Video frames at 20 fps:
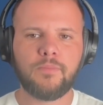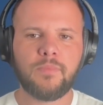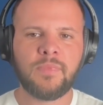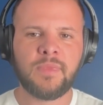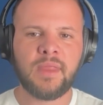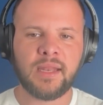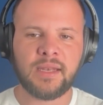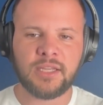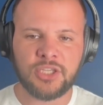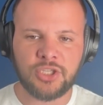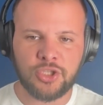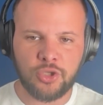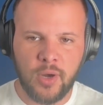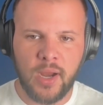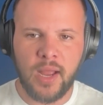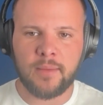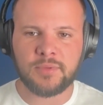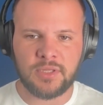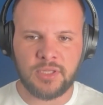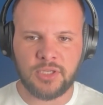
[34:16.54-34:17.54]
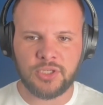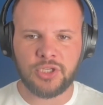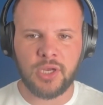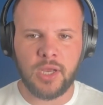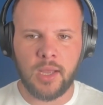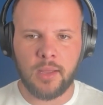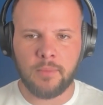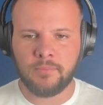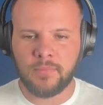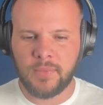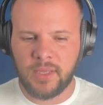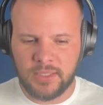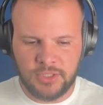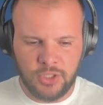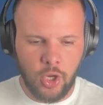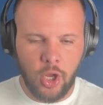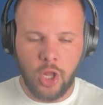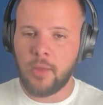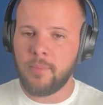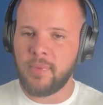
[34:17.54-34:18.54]
that describes the job. It's
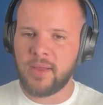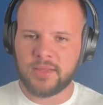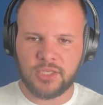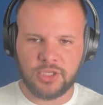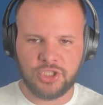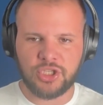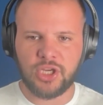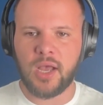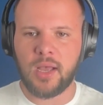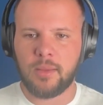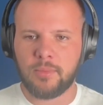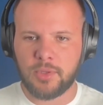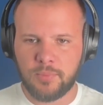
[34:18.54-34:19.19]
all about the job,